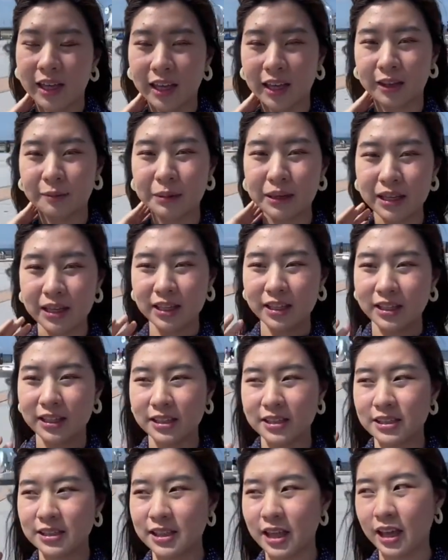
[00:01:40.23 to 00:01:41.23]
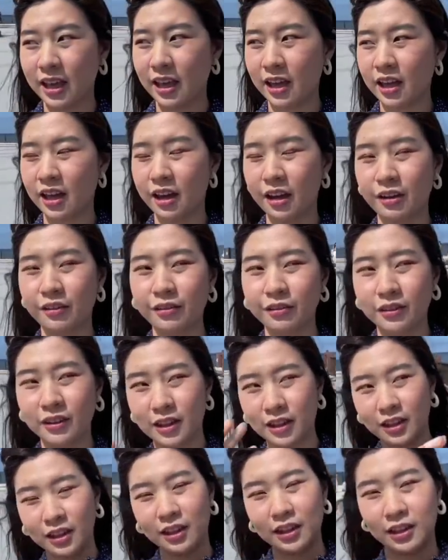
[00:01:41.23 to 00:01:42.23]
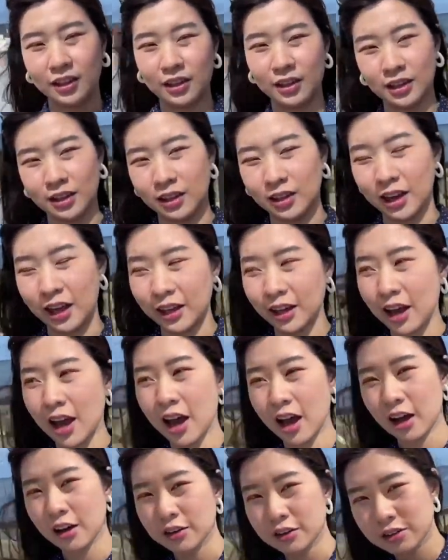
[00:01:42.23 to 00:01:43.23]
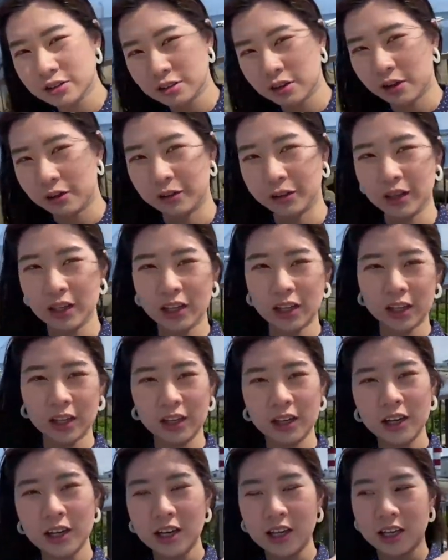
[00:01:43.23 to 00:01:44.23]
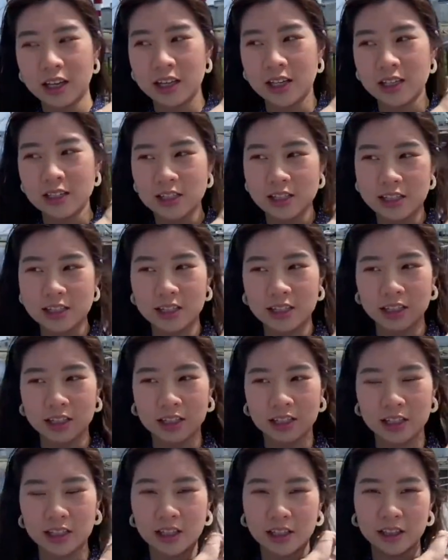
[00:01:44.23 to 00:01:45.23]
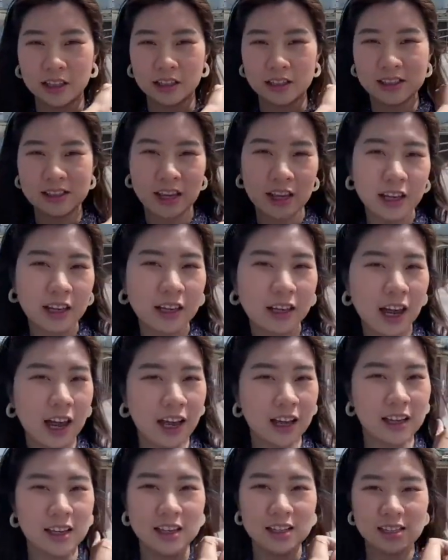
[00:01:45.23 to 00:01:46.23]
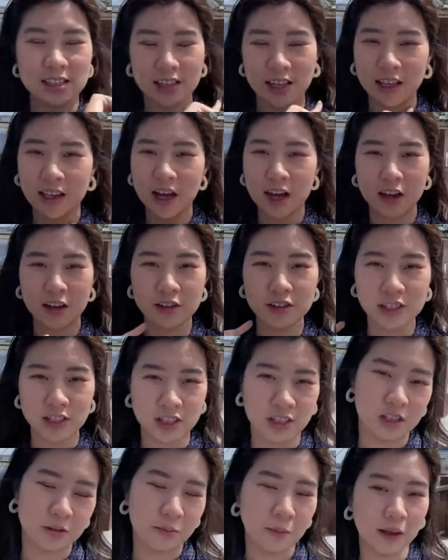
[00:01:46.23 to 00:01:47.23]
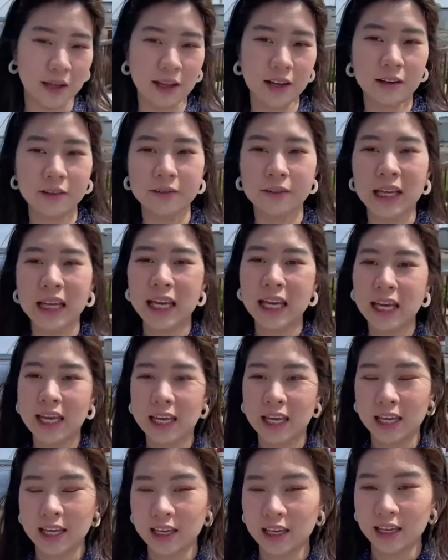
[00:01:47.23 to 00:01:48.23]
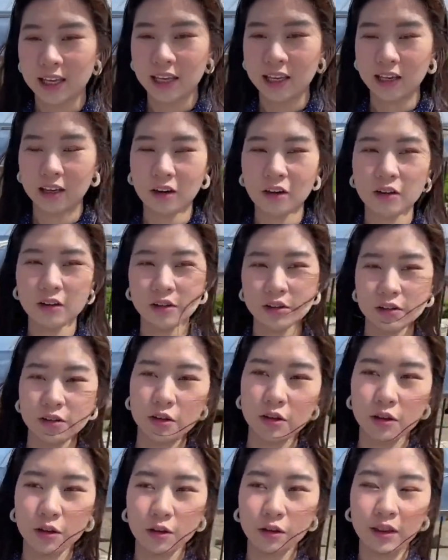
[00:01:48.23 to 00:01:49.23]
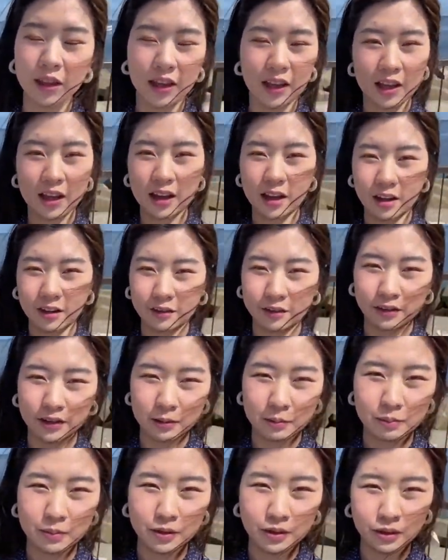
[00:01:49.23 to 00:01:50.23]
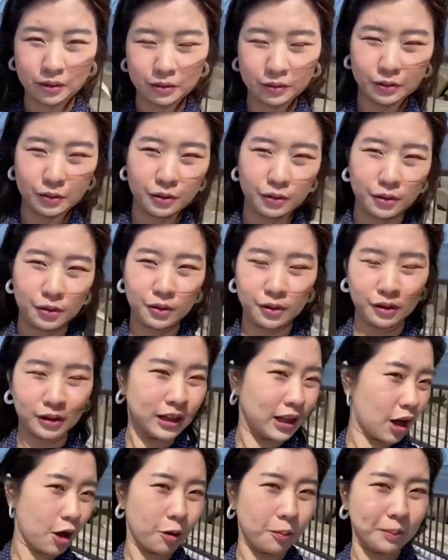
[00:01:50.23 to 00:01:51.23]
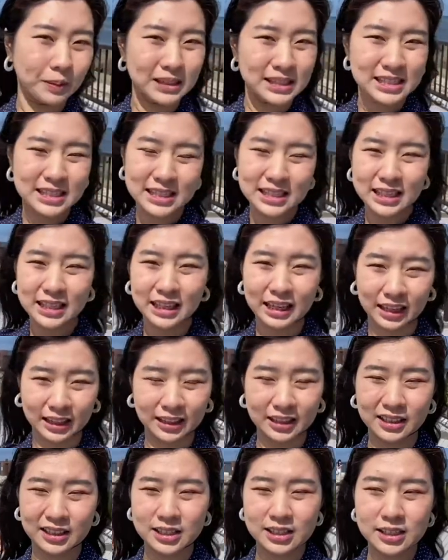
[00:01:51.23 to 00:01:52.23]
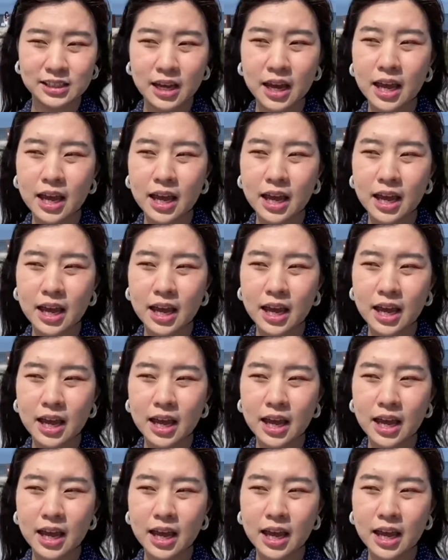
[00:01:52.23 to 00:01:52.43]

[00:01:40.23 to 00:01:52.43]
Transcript: because they have the lighthouse over here. It's the second highest lighthouse in Japan. And also they have the beautiful open sea like this,